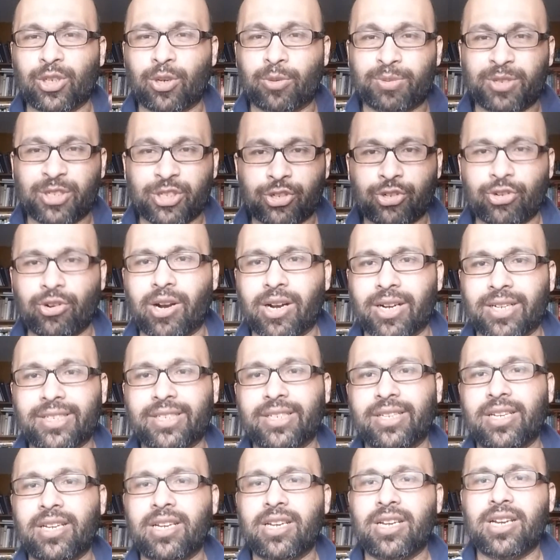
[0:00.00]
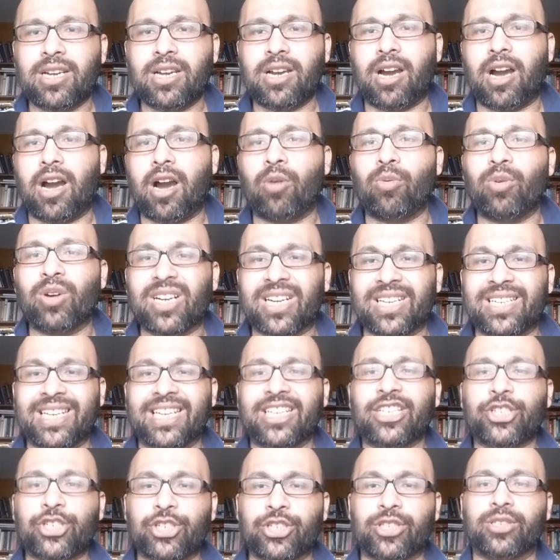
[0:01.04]
obstruct our
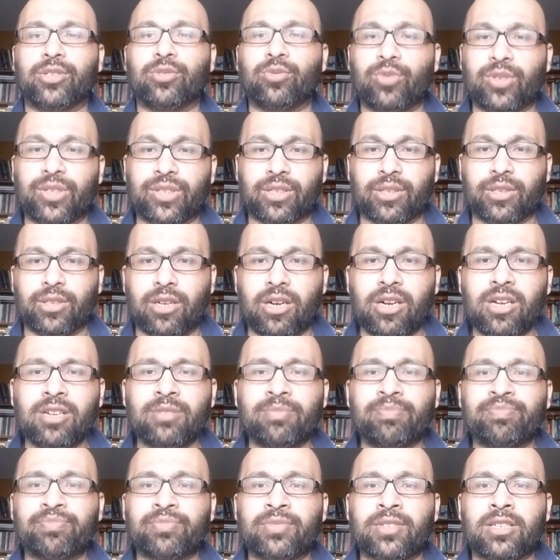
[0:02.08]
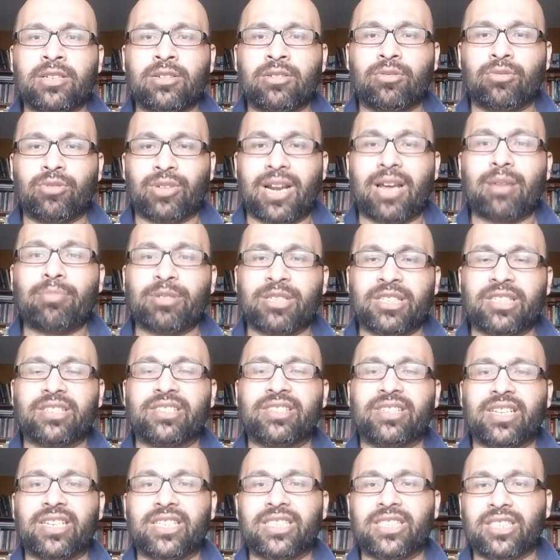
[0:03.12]
connection with Allah. What happens
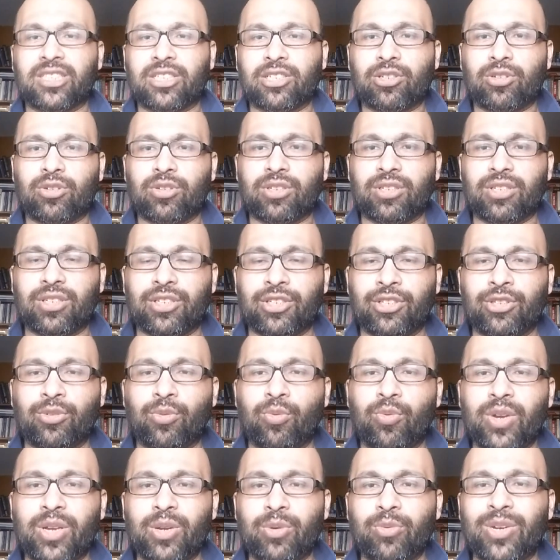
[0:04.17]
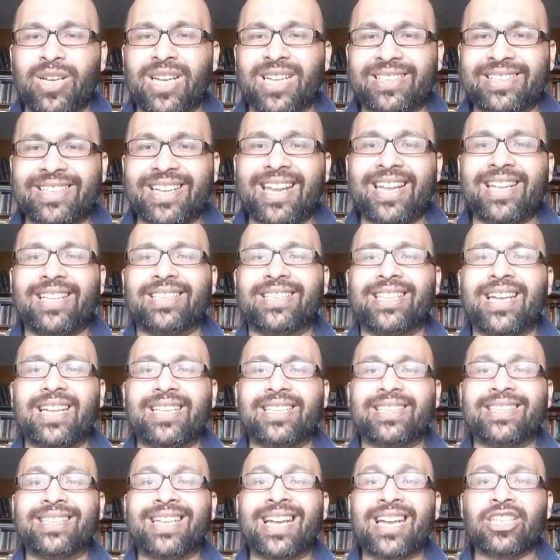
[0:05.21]
is that we attain
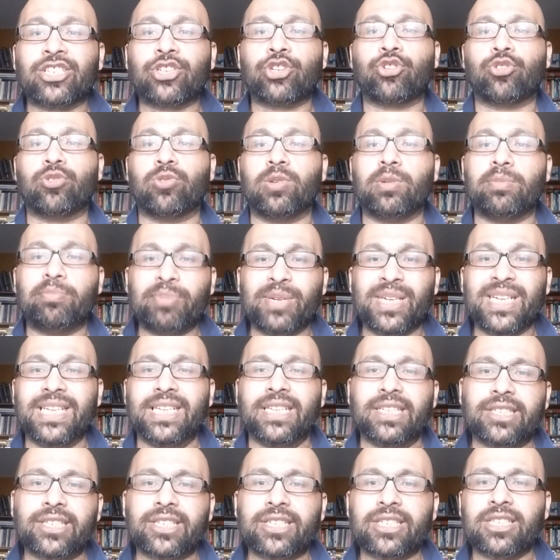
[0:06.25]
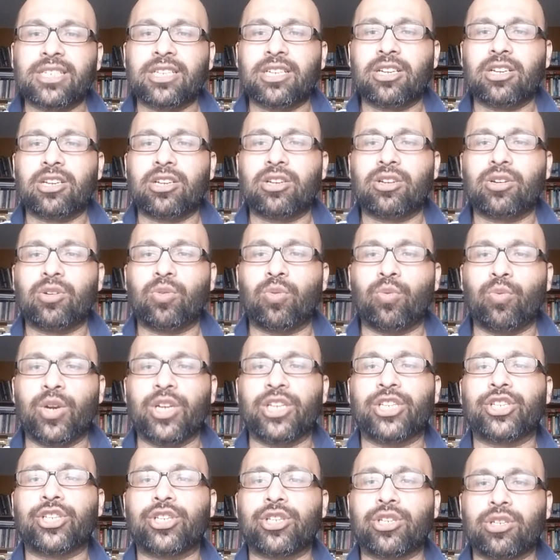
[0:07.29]
that natural peace
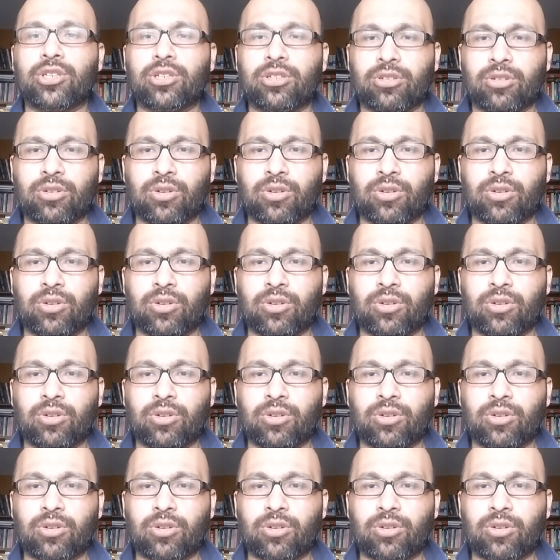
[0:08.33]
which